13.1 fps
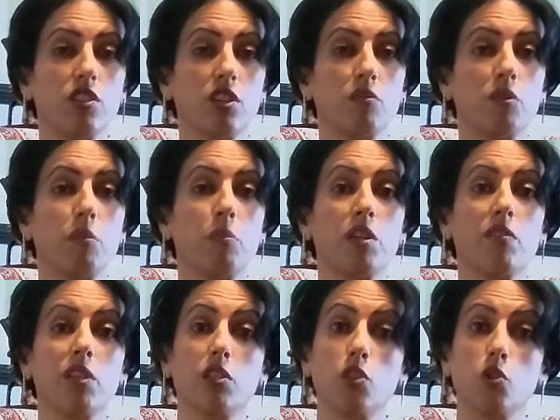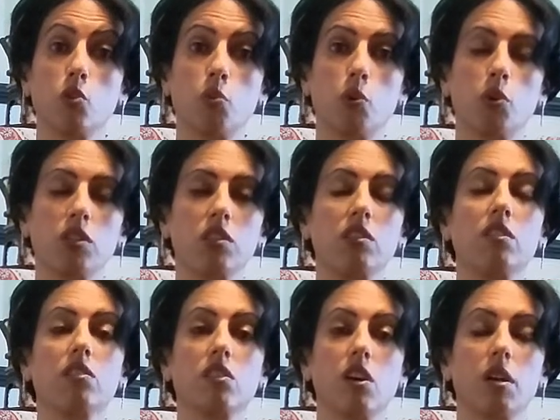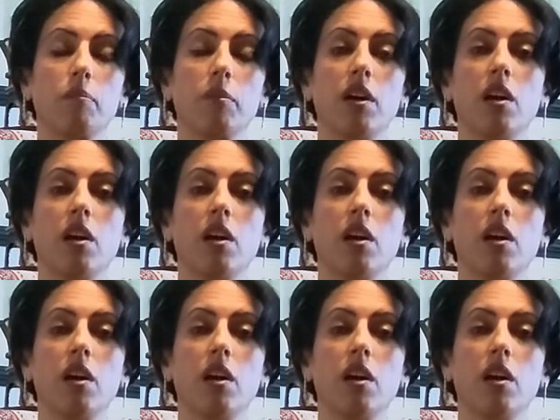like from even newborn time.